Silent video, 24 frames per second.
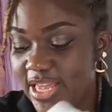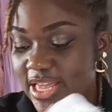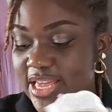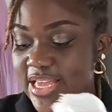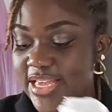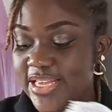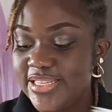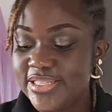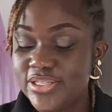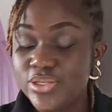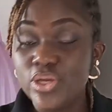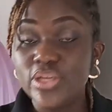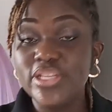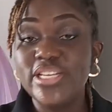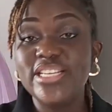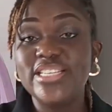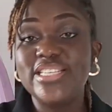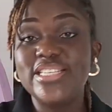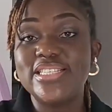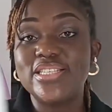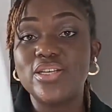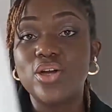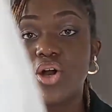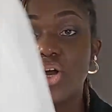So this is
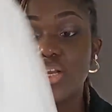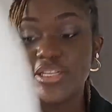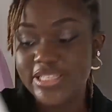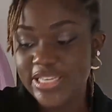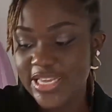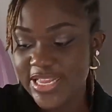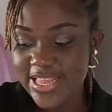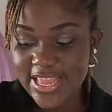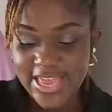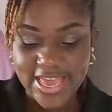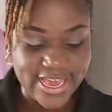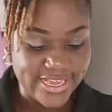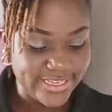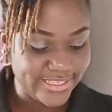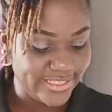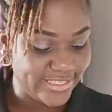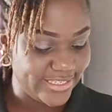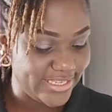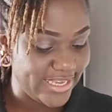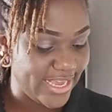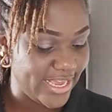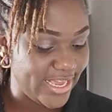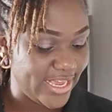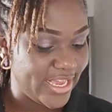cotton
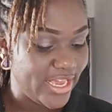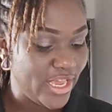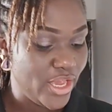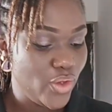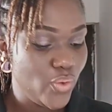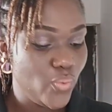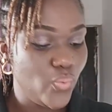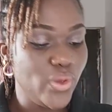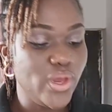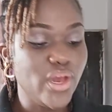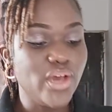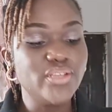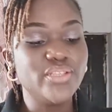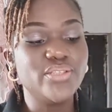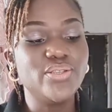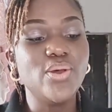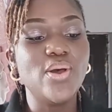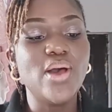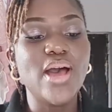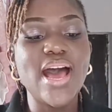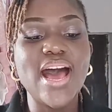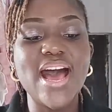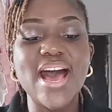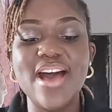hairstay. We also
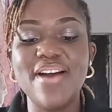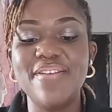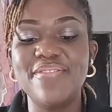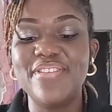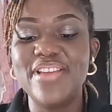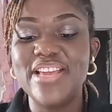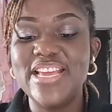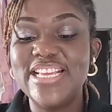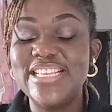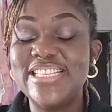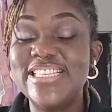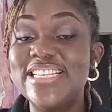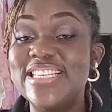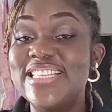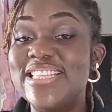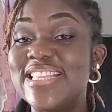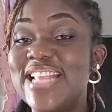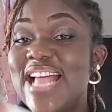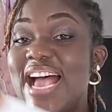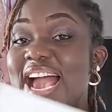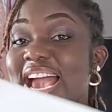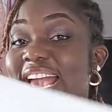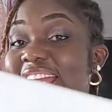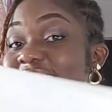have the
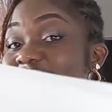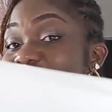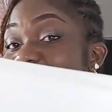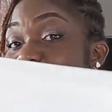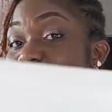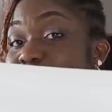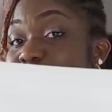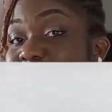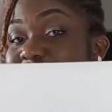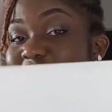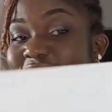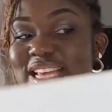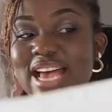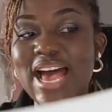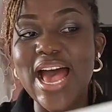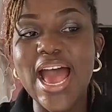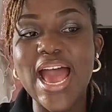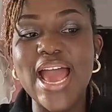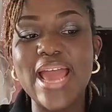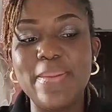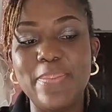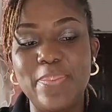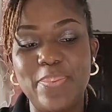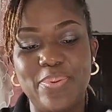nylon
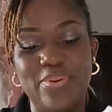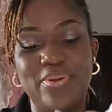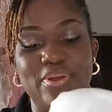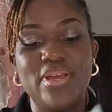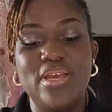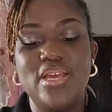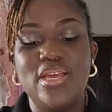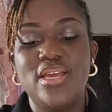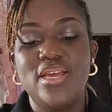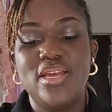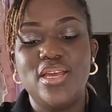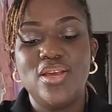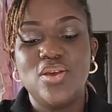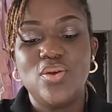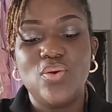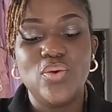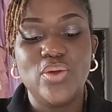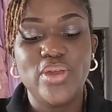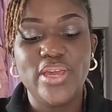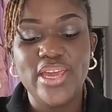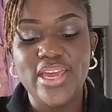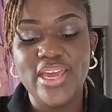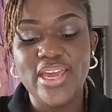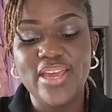type,
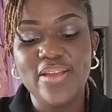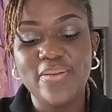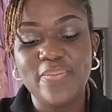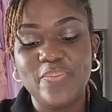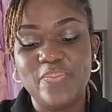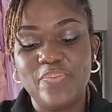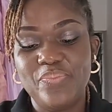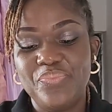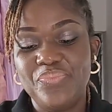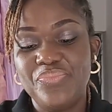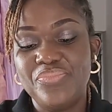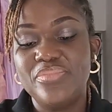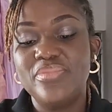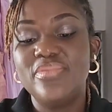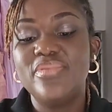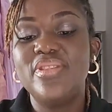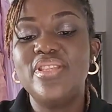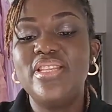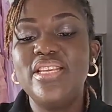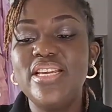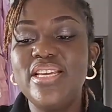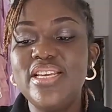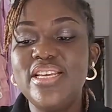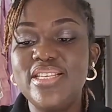okay?
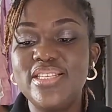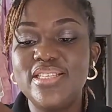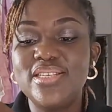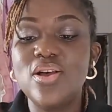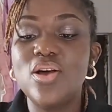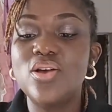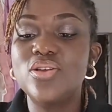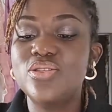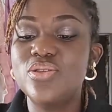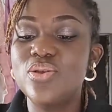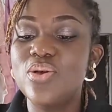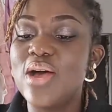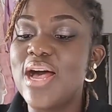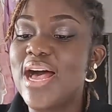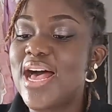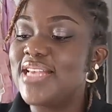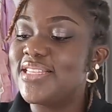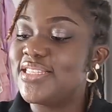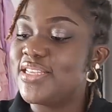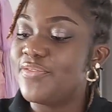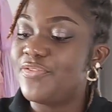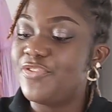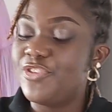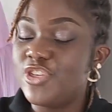This also has a
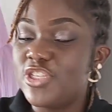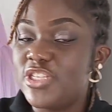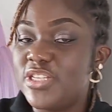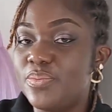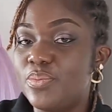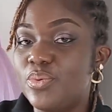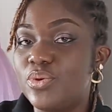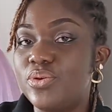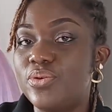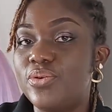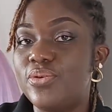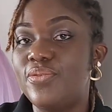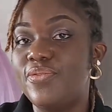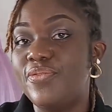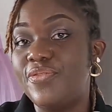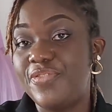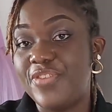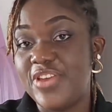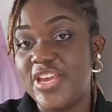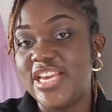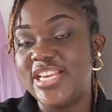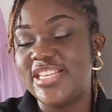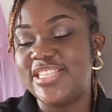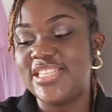fusible
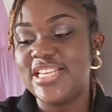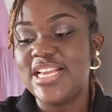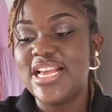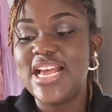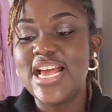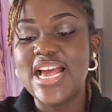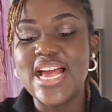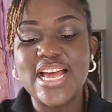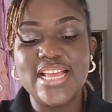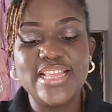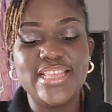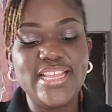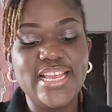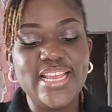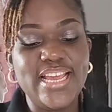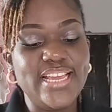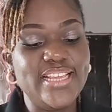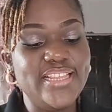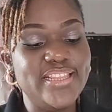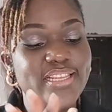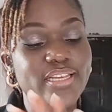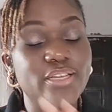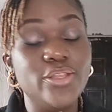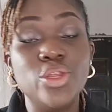face and then
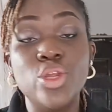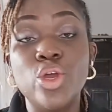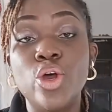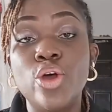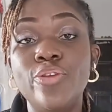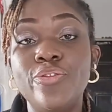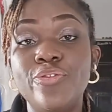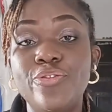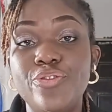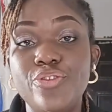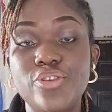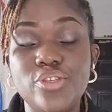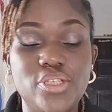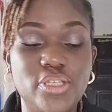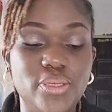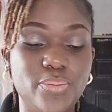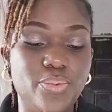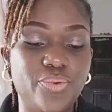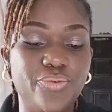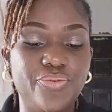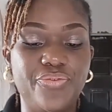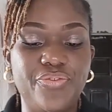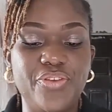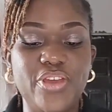the non-fusible
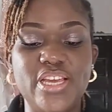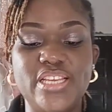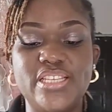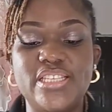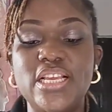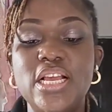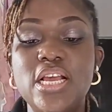face.